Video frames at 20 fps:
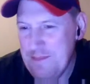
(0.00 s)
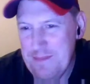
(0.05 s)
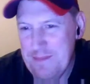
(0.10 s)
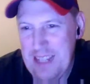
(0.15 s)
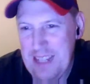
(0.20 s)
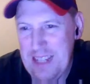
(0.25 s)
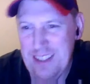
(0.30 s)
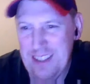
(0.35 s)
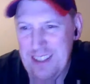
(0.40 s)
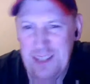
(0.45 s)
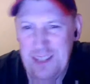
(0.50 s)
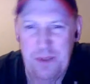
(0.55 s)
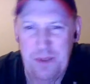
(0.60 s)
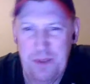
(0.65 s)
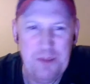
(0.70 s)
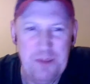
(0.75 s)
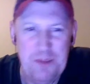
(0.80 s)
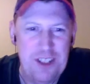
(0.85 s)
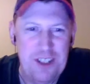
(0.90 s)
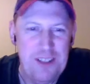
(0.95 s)
Yes, that's
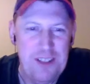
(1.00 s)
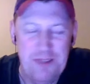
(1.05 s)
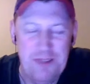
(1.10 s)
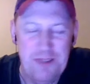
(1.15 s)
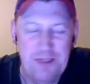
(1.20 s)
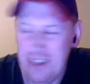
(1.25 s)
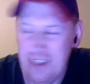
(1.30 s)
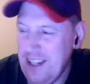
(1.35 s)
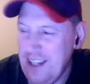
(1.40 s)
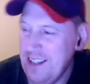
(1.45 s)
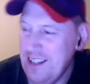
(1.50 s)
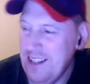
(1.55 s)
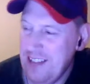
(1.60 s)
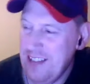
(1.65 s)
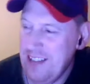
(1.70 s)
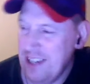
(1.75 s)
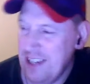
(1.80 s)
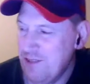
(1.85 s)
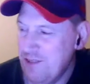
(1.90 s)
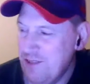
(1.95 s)
pretty much it.
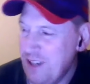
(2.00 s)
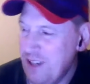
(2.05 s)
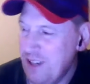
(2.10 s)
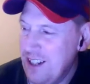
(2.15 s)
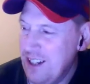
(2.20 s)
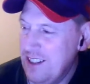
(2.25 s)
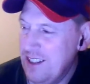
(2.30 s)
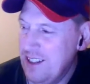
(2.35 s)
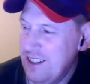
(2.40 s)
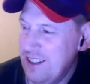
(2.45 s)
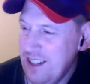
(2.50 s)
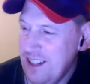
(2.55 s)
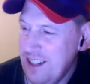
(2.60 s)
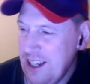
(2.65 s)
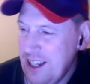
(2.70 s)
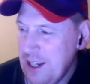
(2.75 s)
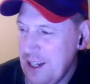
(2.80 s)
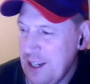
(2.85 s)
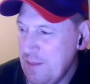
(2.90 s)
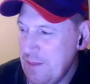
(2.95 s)
Thanks, Rod.
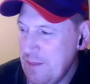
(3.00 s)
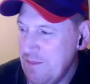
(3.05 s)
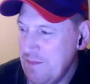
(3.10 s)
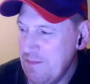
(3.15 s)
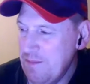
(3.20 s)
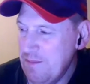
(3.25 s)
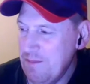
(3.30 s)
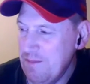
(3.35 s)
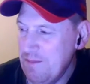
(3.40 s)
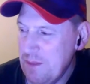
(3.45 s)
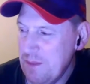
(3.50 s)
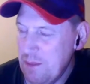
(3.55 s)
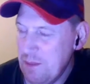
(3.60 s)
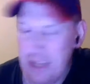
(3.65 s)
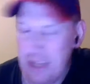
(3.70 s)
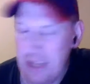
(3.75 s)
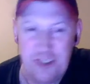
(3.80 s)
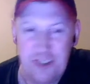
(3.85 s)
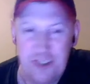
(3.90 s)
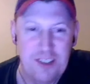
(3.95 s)

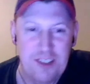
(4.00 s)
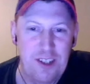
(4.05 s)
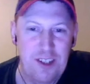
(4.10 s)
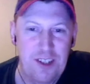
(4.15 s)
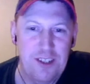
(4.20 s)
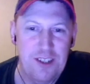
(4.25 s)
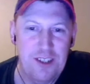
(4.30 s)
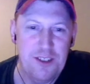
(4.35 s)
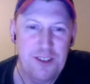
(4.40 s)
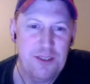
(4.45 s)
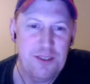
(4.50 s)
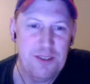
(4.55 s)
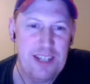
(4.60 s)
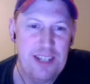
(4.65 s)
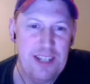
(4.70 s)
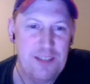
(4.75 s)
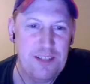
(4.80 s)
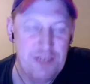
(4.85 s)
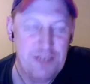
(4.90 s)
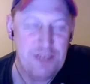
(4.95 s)
Pleasure to talk to you, and
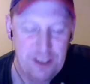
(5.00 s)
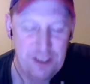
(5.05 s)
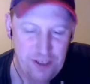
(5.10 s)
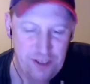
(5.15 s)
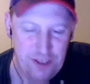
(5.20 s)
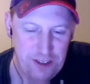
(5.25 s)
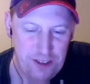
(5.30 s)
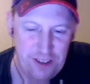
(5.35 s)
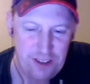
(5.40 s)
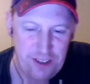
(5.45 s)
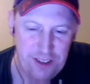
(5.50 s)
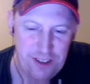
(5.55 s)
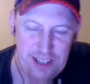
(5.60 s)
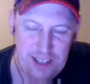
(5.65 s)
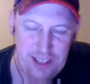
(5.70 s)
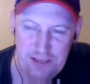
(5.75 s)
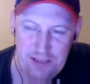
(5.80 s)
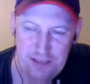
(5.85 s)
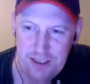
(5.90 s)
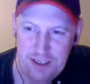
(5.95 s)
thanks for introducing
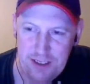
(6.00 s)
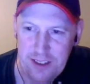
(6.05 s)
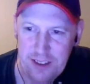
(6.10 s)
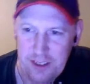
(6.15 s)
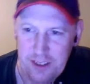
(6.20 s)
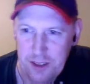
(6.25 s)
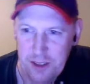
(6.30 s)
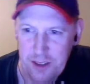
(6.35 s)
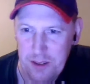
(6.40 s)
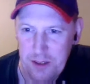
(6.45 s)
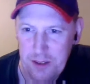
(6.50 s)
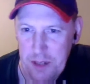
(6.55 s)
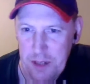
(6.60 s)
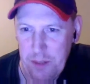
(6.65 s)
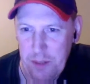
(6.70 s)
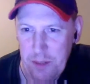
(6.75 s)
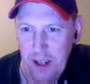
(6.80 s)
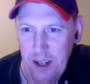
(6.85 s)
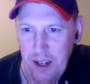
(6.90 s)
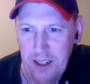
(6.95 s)
yourself and your
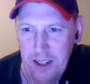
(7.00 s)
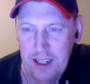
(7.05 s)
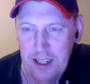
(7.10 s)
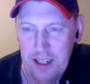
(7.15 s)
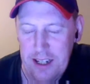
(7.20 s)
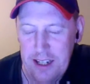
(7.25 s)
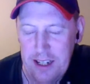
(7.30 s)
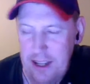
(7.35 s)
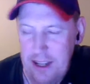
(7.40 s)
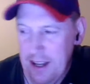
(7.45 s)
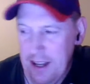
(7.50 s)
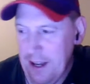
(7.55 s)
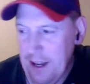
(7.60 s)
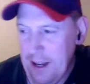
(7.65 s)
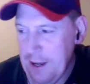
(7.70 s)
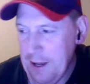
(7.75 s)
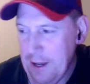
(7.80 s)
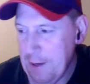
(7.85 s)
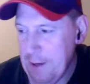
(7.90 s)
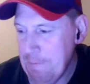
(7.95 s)
blog.
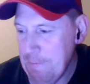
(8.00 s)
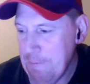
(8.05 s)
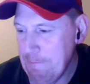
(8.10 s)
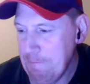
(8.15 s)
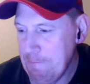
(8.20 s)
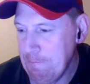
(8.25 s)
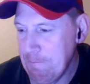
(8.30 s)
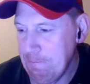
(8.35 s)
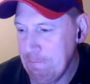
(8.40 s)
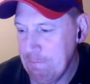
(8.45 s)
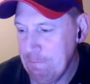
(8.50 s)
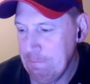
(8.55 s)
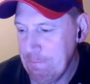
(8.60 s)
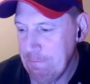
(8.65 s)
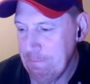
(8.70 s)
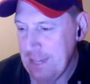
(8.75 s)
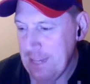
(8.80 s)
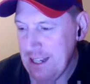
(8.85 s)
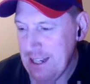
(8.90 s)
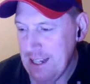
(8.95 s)

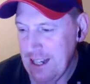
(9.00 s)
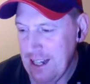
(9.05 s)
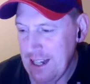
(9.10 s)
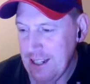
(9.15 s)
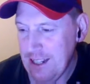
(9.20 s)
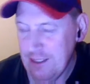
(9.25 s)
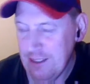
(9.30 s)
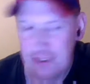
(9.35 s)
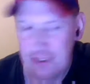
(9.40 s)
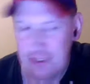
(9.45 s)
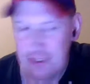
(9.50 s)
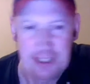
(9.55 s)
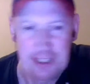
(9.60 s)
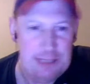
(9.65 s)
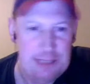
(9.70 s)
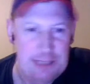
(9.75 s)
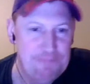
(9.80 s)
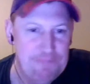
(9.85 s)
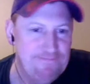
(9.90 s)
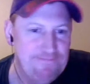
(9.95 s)
Maybe
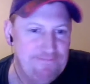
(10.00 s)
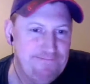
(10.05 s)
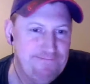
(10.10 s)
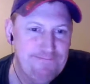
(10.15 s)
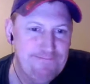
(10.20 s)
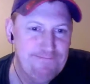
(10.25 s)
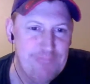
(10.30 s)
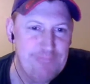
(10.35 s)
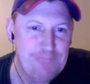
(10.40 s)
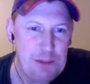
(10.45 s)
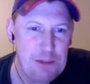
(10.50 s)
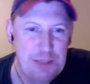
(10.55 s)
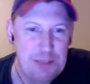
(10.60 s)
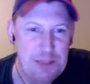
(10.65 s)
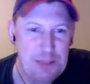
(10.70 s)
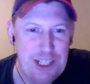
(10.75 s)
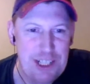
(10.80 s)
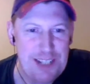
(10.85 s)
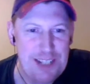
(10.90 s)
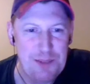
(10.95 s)
we'll
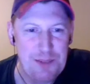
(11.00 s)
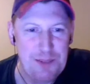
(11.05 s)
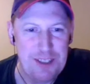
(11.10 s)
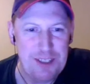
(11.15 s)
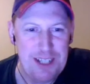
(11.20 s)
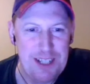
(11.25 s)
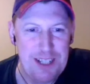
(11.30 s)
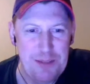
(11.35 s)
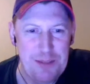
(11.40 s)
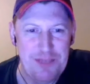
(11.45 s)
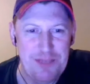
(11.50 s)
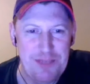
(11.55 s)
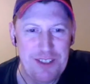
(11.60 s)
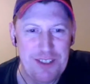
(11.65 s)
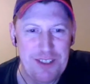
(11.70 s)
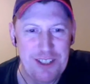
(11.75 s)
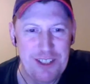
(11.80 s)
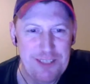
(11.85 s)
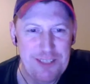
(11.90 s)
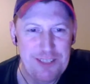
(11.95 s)
chat some other time in the
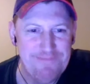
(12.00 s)
future.